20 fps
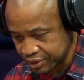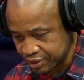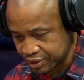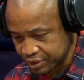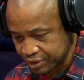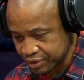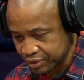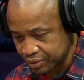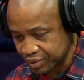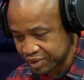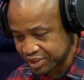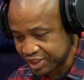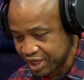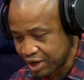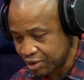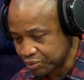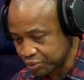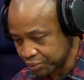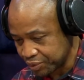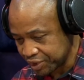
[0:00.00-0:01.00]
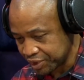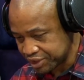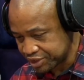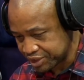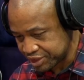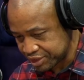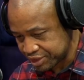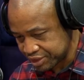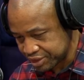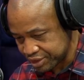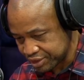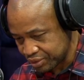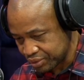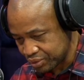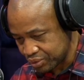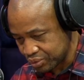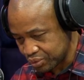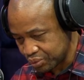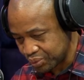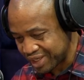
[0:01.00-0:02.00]
without which
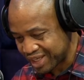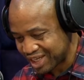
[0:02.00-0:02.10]
we